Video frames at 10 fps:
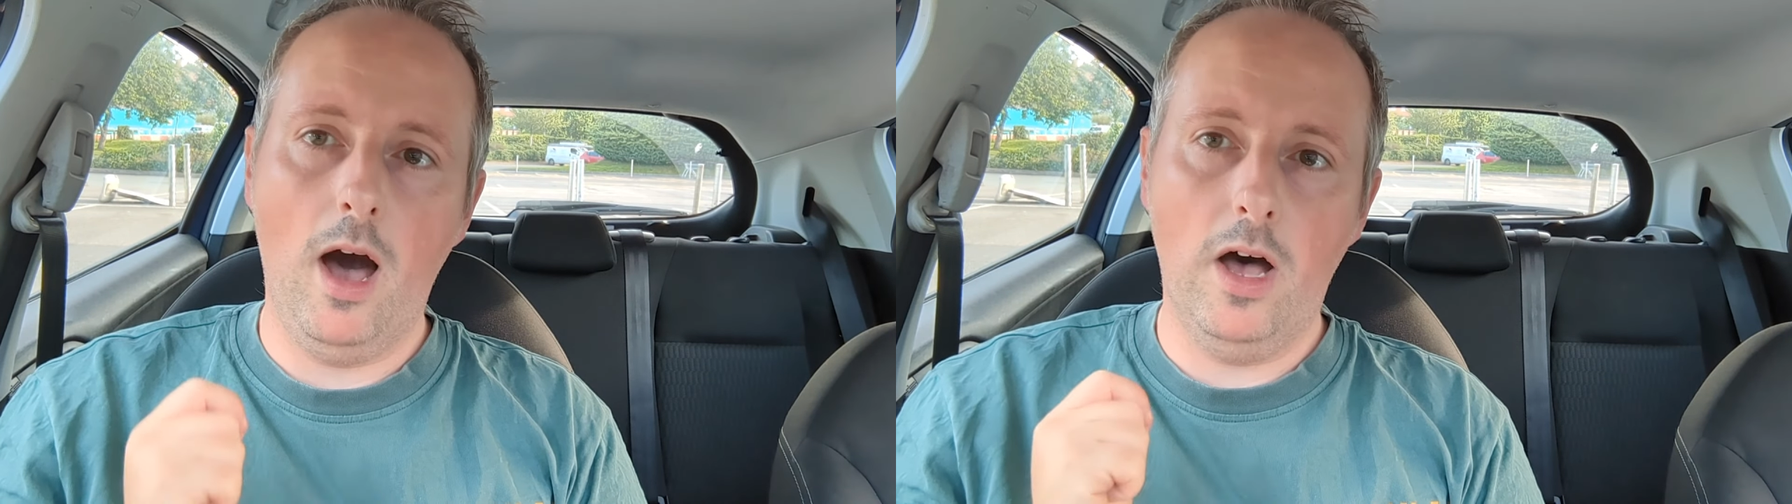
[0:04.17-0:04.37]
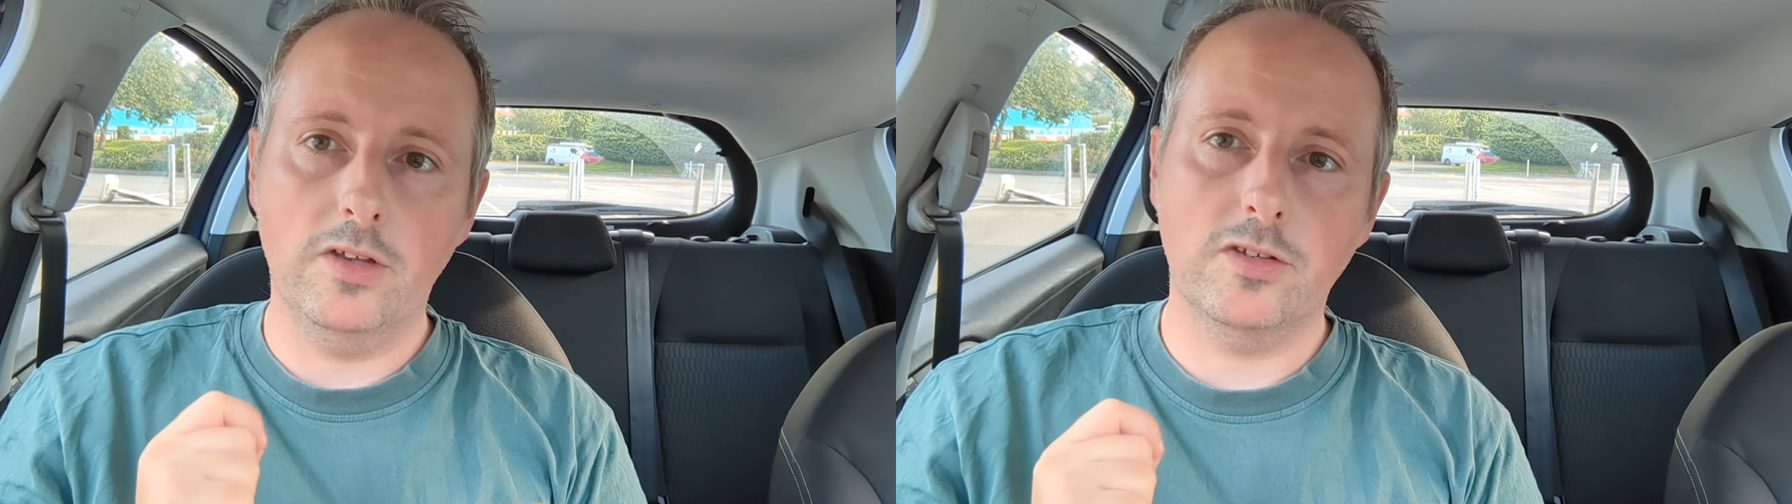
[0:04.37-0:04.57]

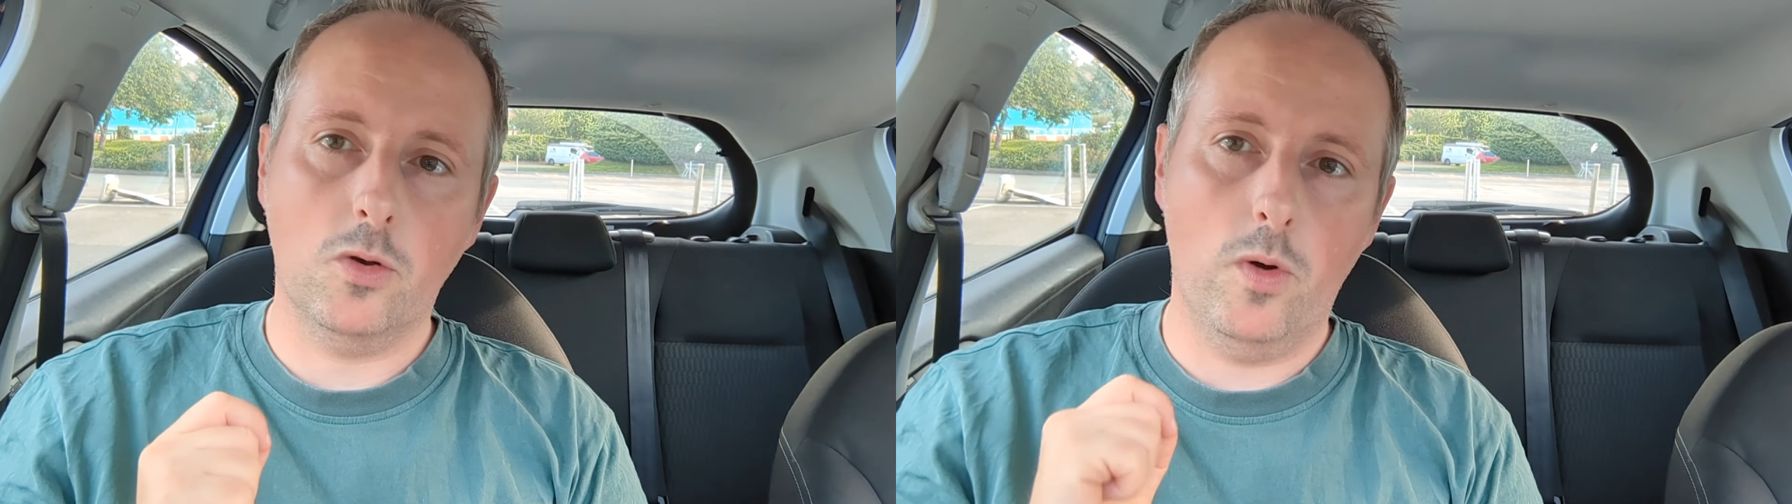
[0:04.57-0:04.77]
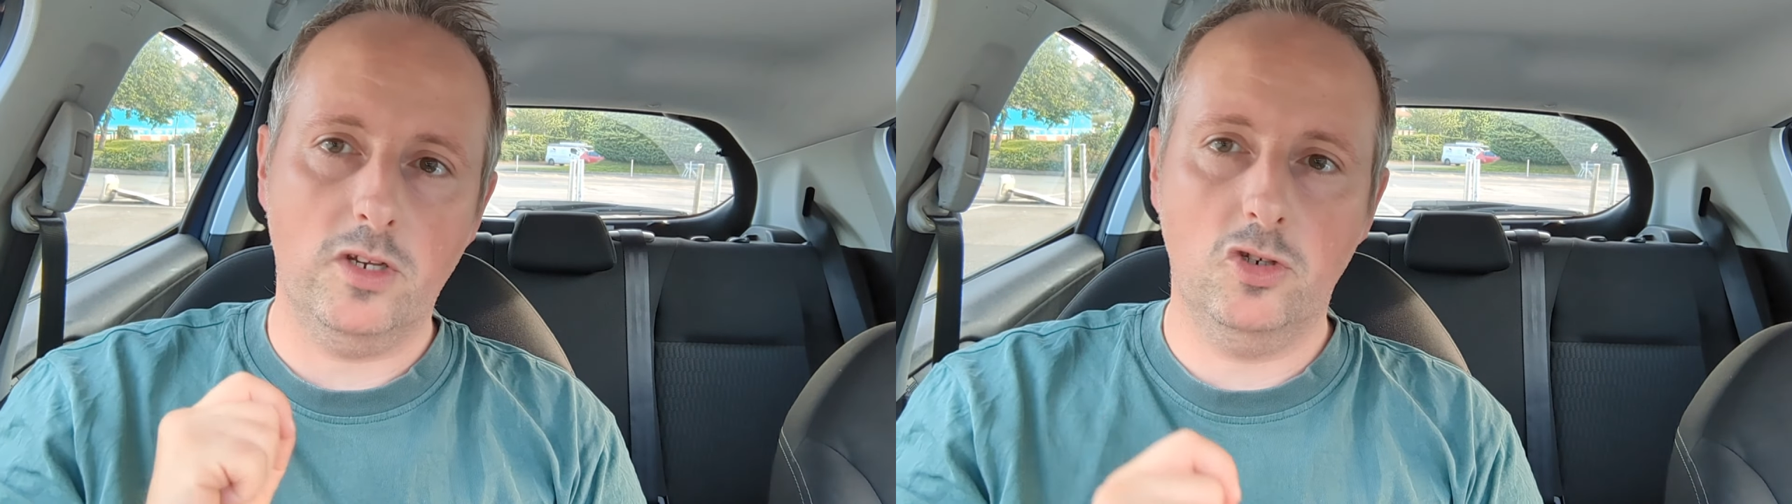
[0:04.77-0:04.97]
asked
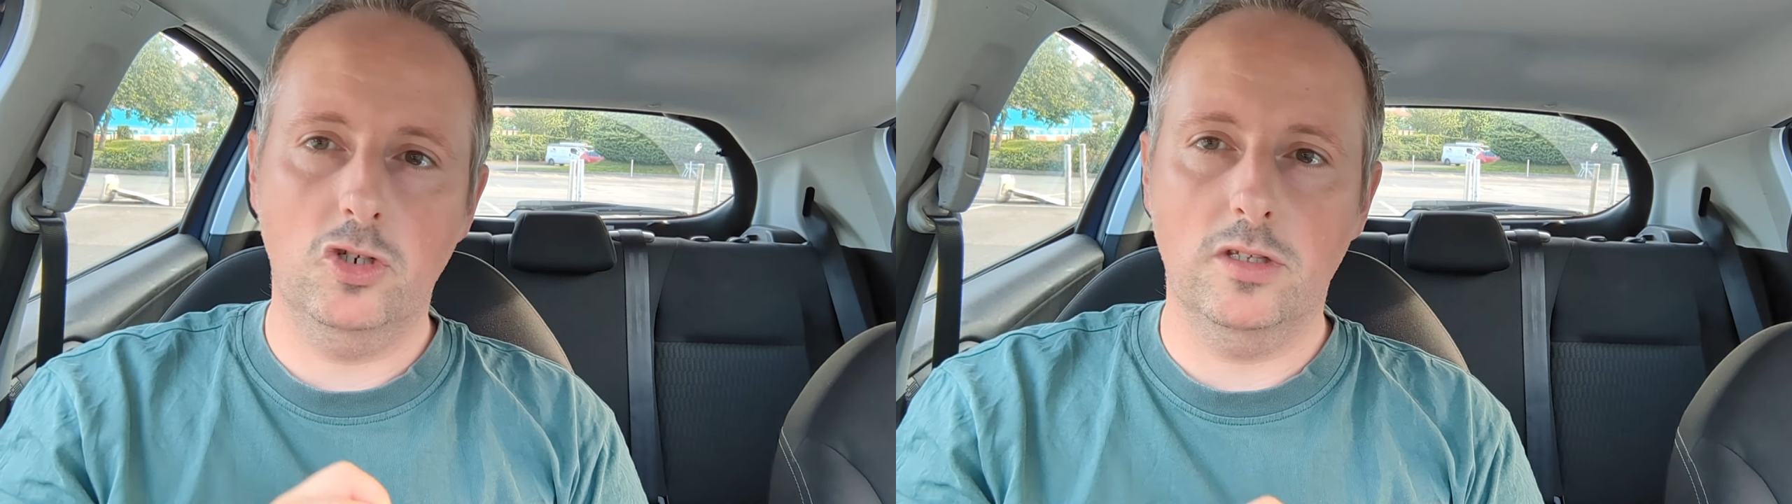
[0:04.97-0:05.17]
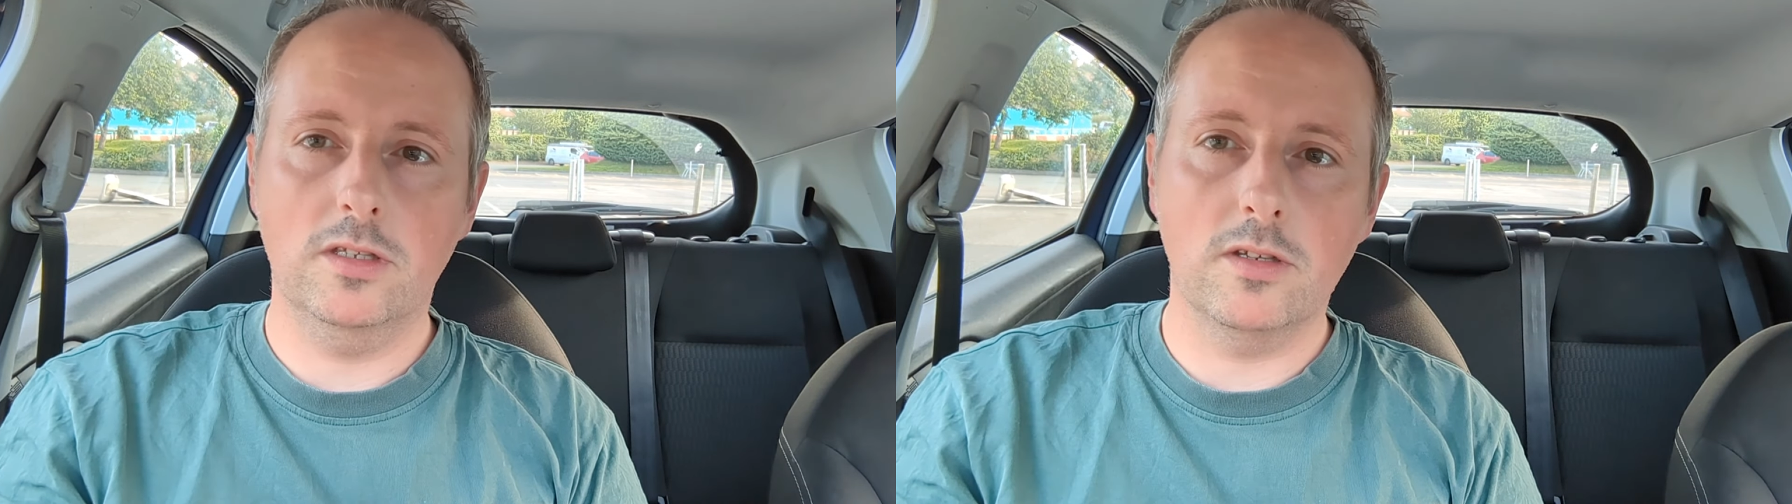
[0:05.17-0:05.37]

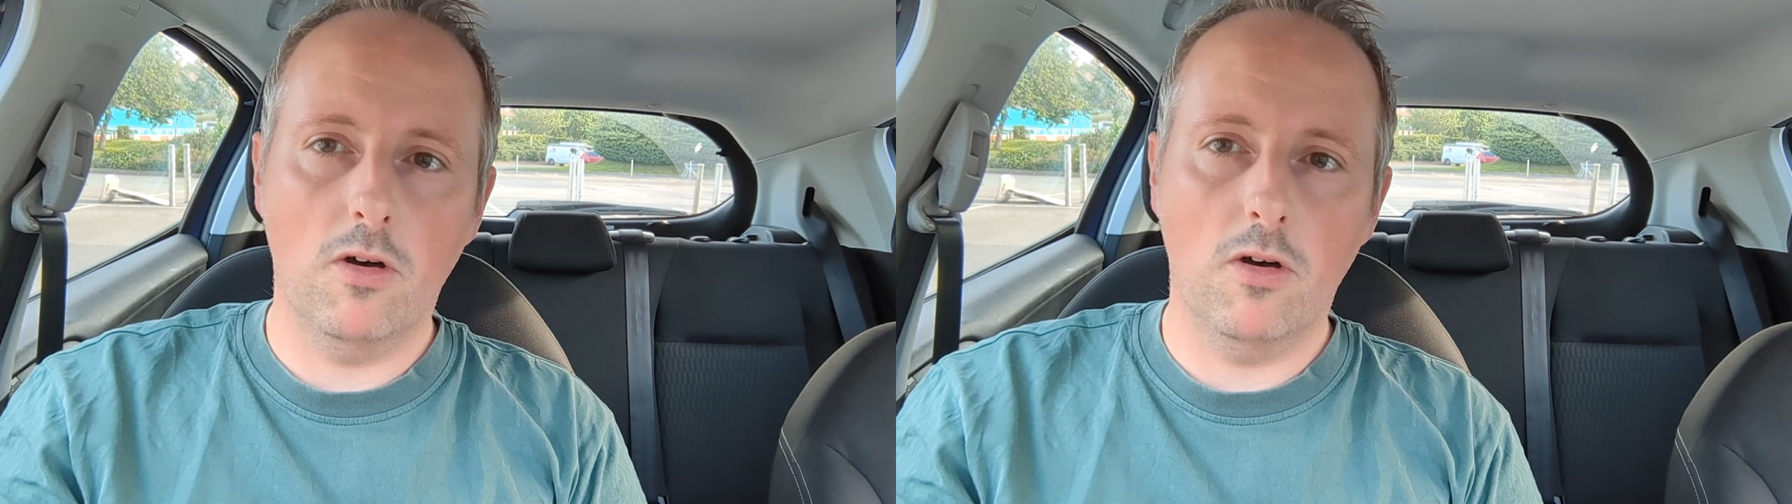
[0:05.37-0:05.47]
questions